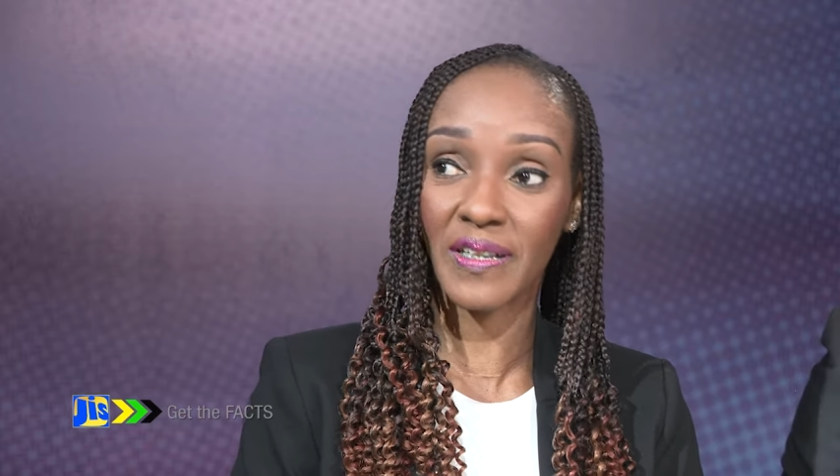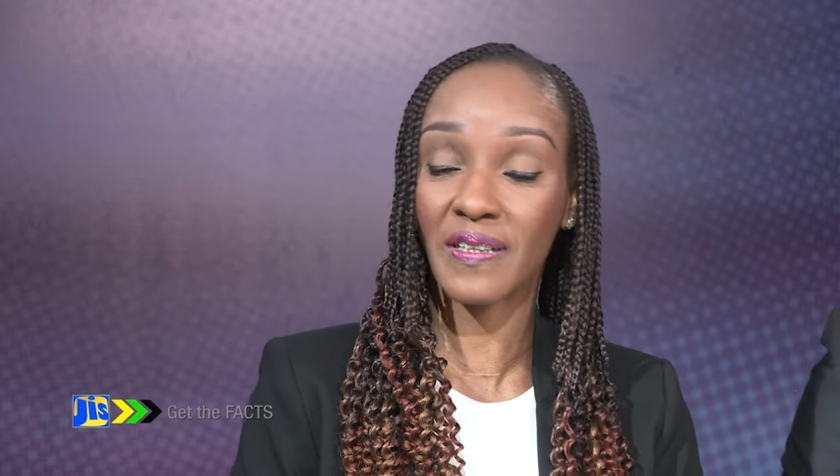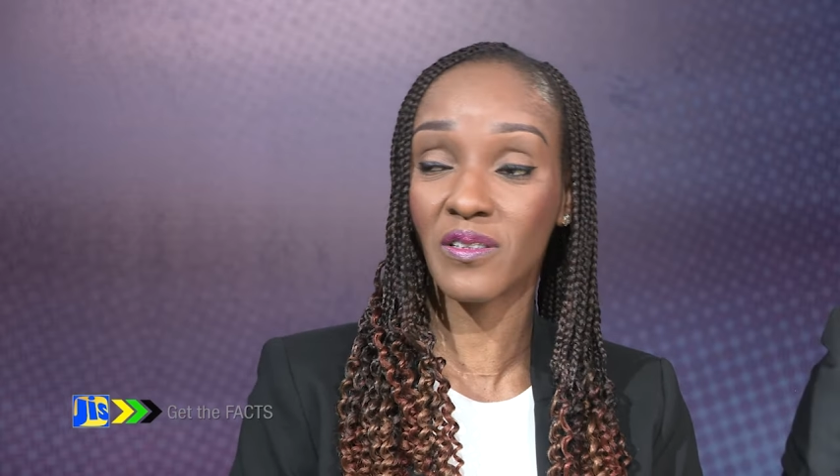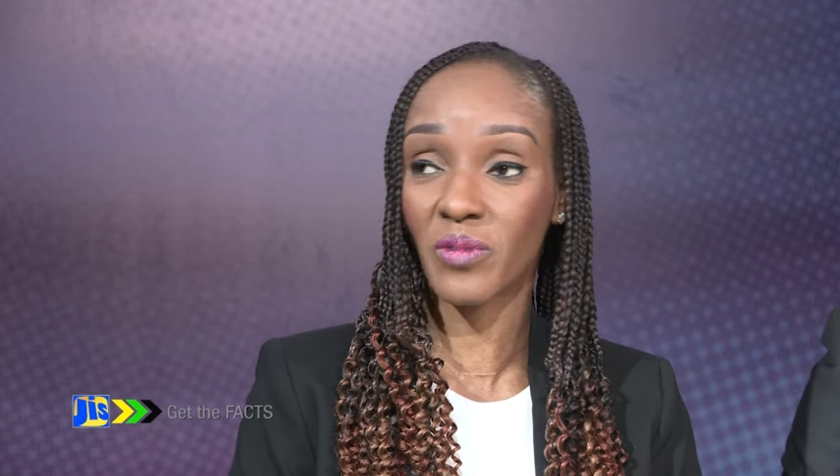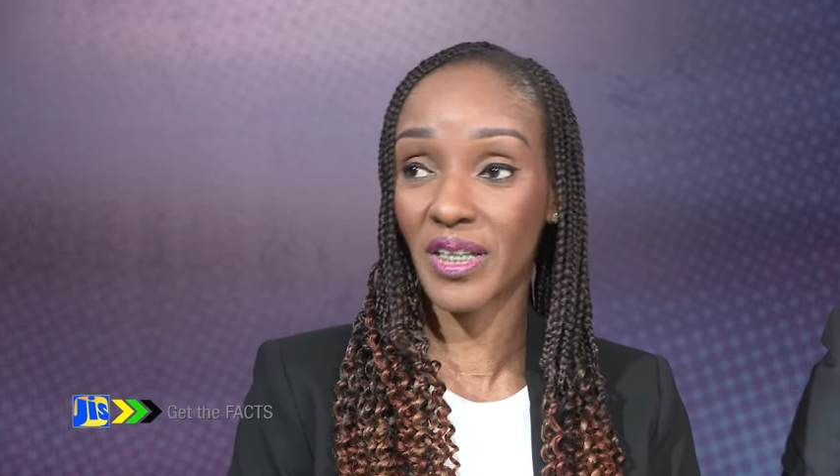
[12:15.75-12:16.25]

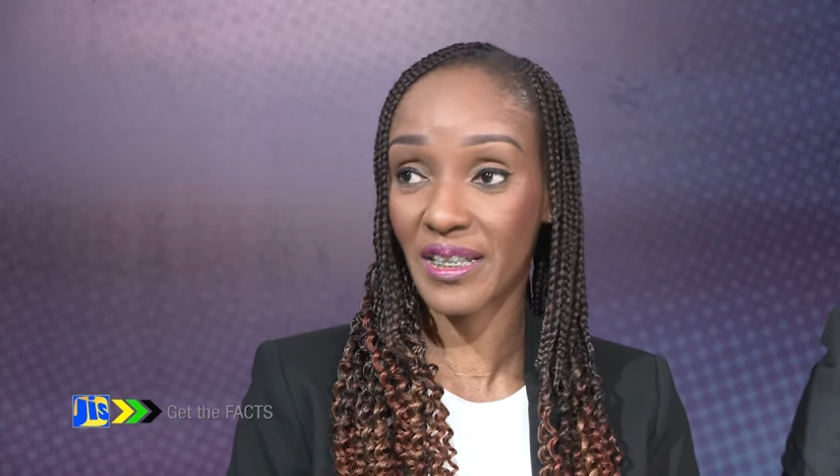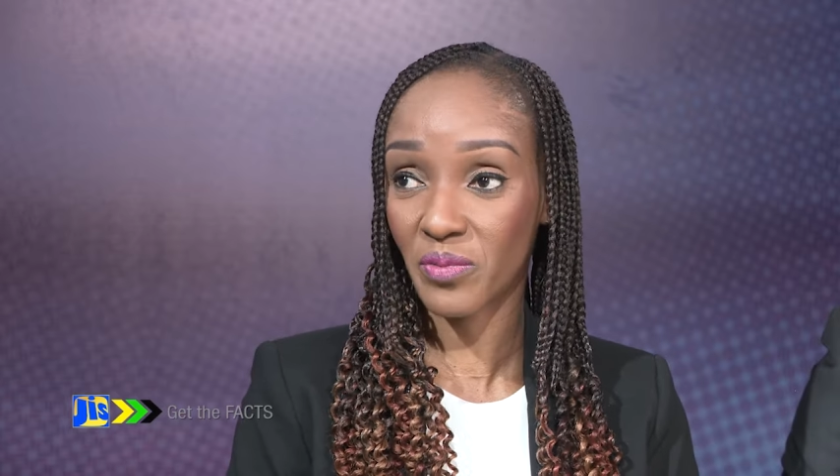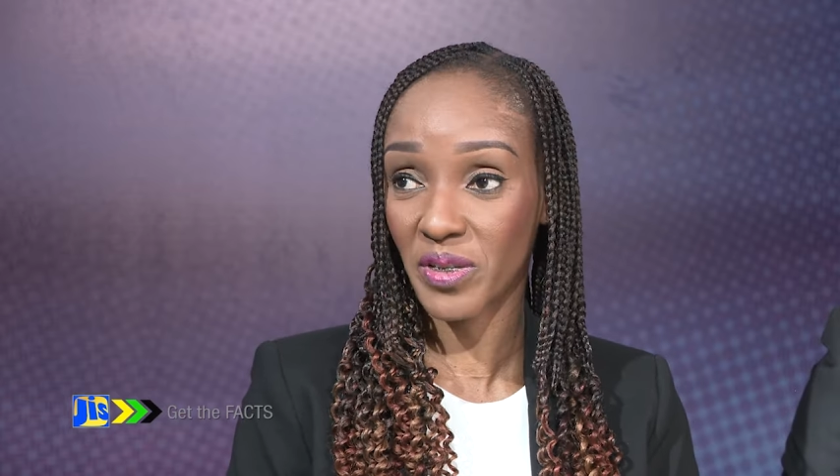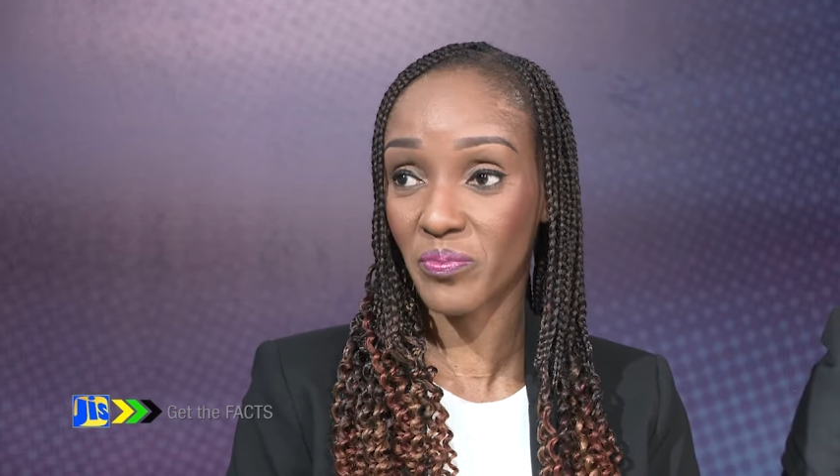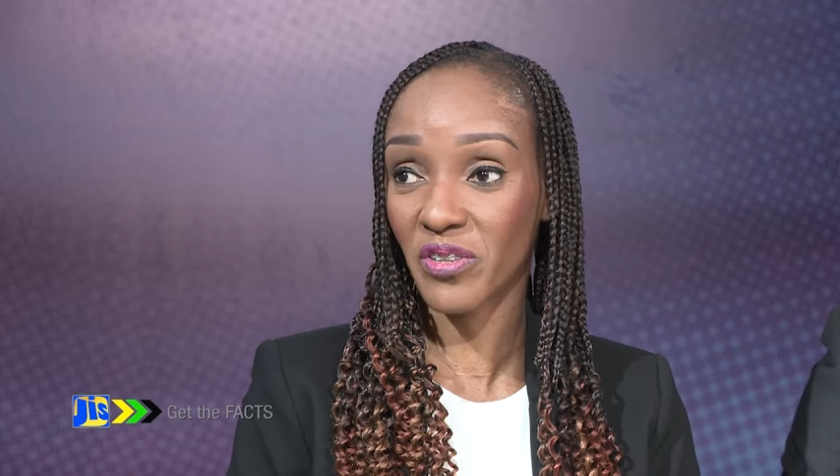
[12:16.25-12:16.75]
is what has
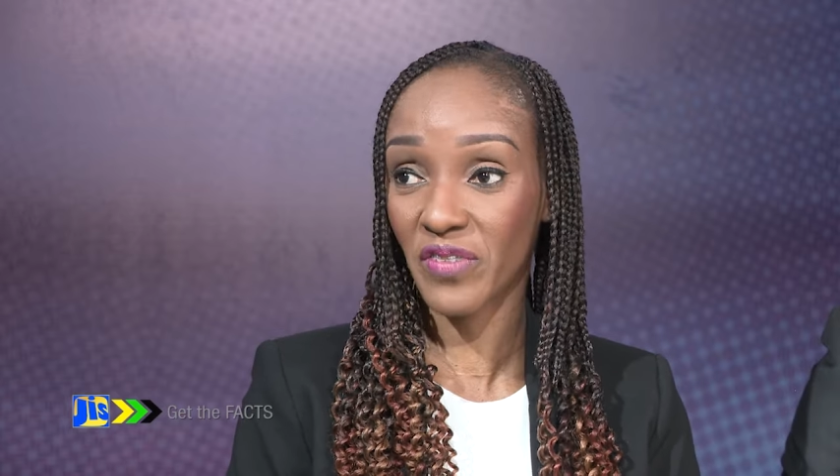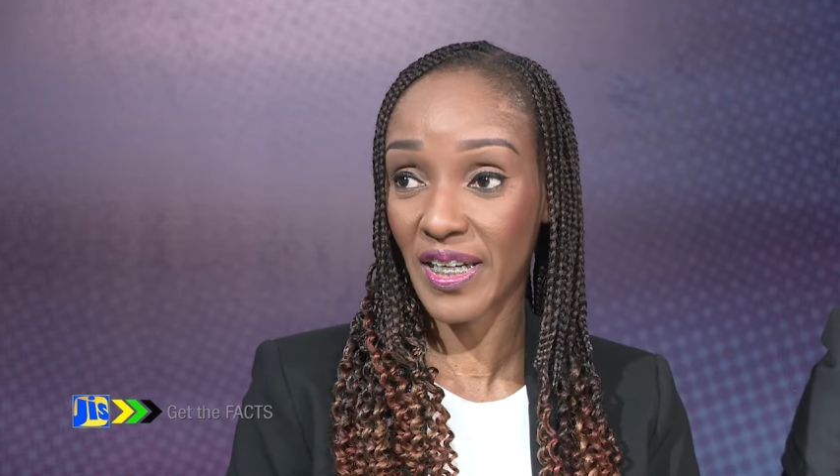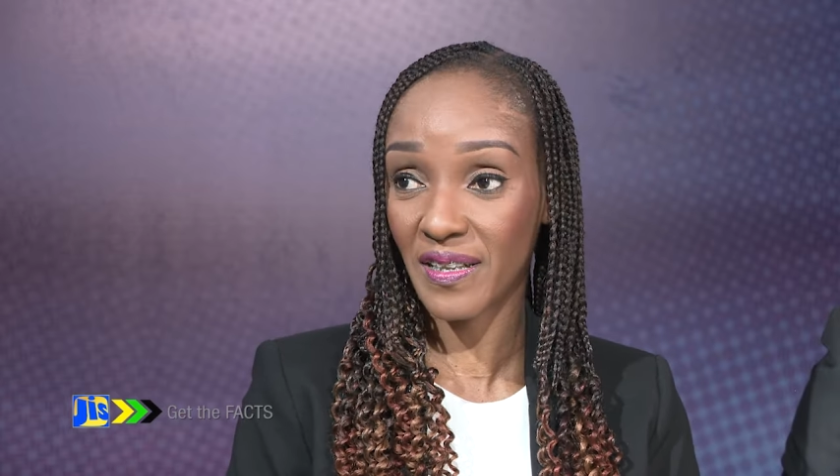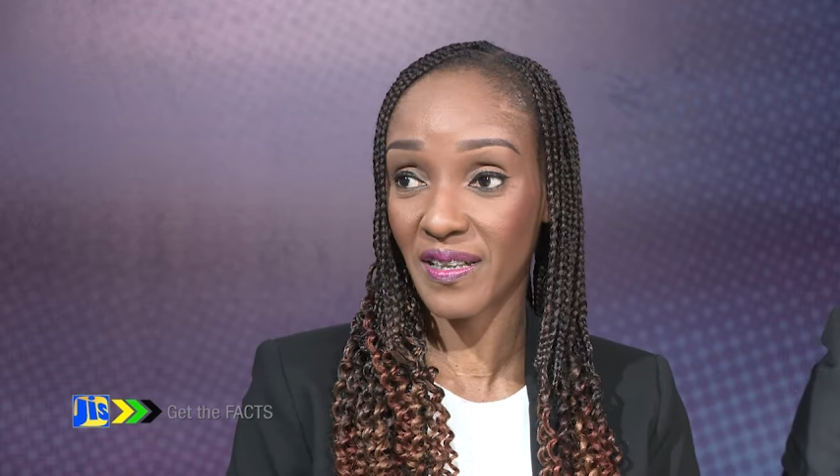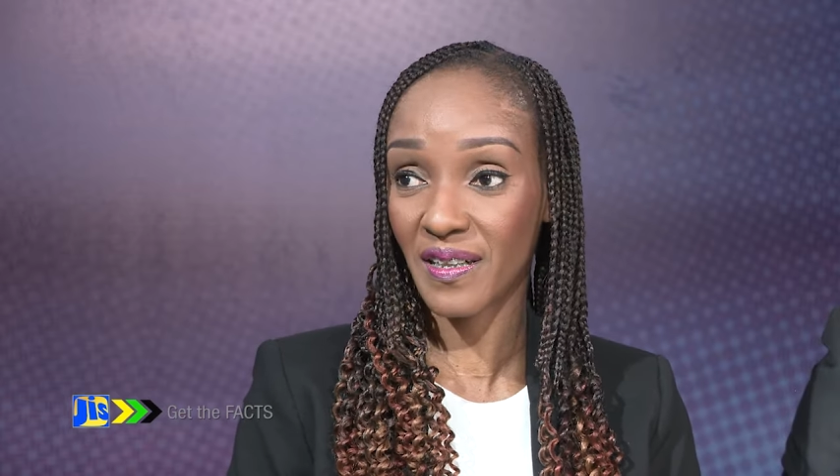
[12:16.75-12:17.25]
been
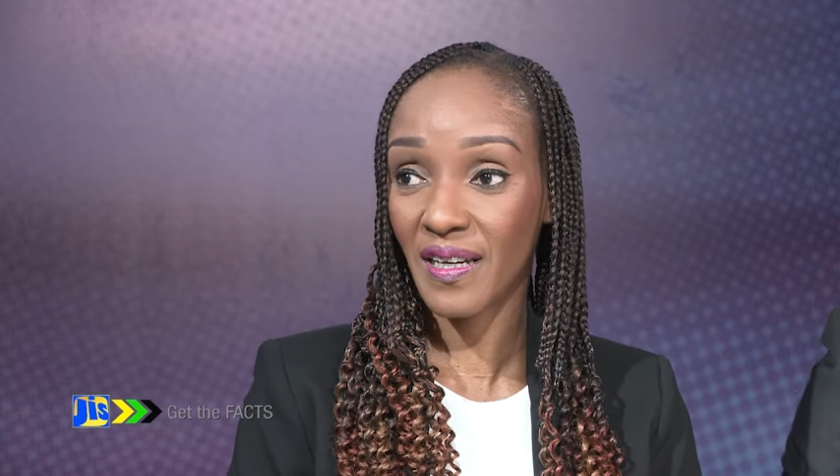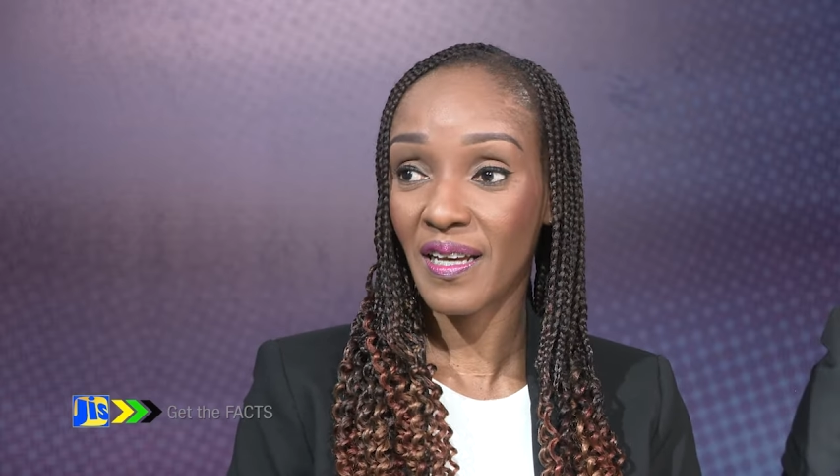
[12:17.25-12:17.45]
provided.